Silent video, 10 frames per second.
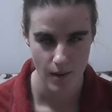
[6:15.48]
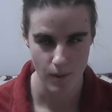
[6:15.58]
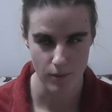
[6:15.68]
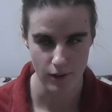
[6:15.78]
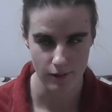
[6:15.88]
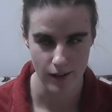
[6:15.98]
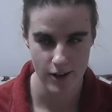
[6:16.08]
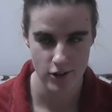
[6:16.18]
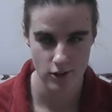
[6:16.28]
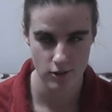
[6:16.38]
public
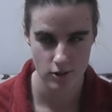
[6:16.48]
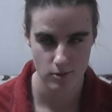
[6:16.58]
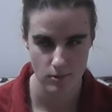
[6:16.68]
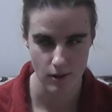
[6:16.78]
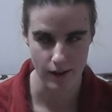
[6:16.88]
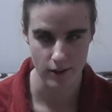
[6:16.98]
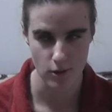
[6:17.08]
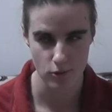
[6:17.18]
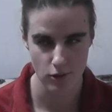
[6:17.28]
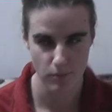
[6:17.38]
relations, so like
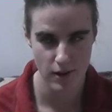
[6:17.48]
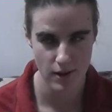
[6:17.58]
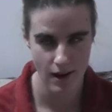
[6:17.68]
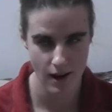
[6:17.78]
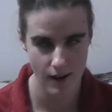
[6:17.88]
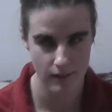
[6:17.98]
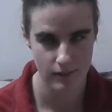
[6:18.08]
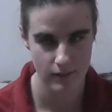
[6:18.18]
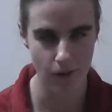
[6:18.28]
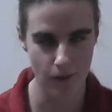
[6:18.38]
social media,
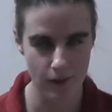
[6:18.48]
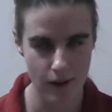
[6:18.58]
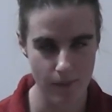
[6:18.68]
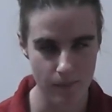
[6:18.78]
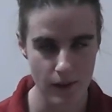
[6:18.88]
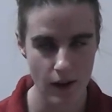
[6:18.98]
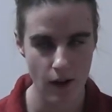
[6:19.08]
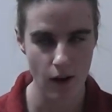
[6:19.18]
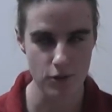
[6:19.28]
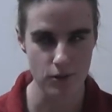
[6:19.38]
or
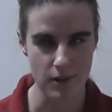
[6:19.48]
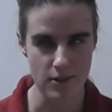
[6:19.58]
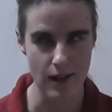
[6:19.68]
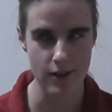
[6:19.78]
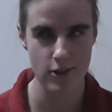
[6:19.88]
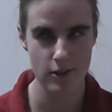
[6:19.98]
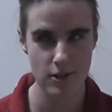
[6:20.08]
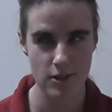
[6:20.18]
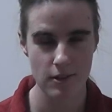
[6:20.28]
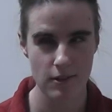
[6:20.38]
also
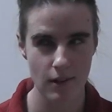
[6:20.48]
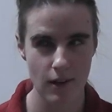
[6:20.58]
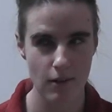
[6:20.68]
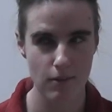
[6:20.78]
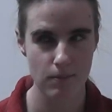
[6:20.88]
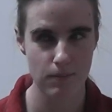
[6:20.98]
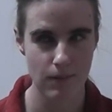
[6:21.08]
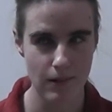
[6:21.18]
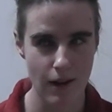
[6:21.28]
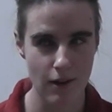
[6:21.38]
translations.
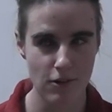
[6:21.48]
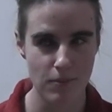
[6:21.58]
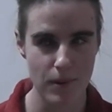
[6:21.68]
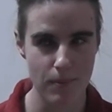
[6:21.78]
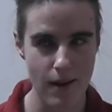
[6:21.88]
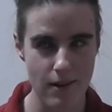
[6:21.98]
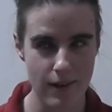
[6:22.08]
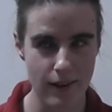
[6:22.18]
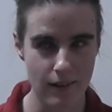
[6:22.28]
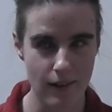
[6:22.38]
We're now
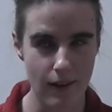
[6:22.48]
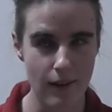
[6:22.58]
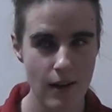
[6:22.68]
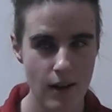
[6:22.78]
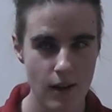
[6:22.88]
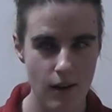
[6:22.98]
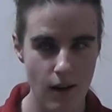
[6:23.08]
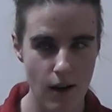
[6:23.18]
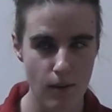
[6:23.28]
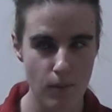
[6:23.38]
preparing a
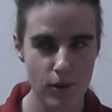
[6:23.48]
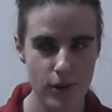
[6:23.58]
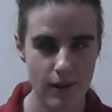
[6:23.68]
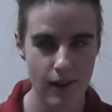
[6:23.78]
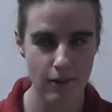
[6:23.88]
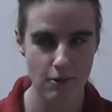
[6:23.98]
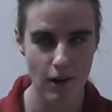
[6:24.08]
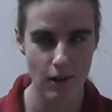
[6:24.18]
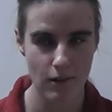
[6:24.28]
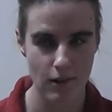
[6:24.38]

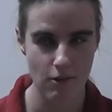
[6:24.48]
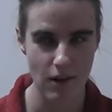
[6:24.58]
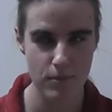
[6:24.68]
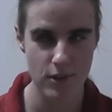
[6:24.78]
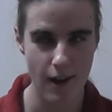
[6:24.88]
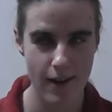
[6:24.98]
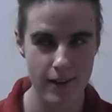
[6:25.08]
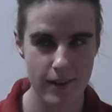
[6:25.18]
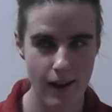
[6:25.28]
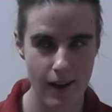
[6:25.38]
multilingual
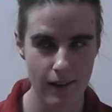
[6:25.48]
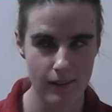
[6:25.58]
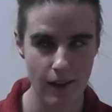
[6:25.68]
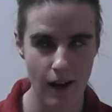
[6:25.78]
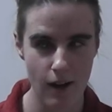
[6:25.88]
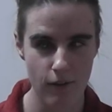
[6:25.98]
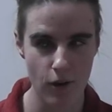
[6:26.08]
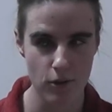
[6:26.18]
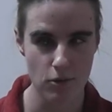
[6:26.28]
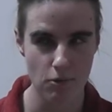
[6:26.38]
website, and I've
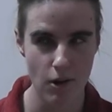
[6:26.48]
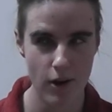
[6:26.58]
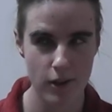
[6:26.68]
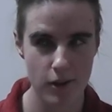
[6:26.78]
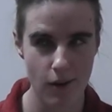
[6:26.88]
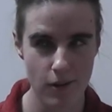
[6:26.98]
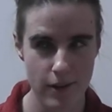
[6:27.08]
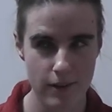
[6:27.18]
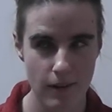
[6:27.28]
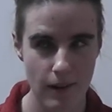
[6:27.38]
also worked on
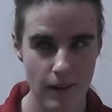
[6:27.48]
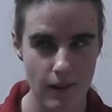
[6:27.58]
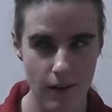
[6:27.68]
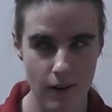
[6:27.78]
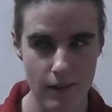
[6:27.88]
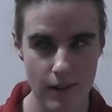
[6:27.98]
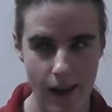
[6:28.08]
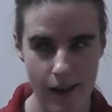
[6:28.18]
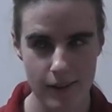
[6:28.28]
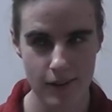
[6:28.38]
it really
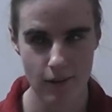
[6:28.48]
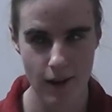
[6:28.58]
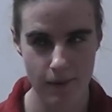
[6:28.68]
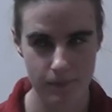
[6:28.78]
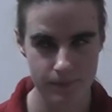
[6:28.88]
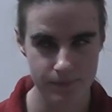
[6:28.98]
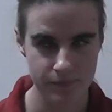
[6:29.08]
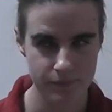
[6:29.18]
actively.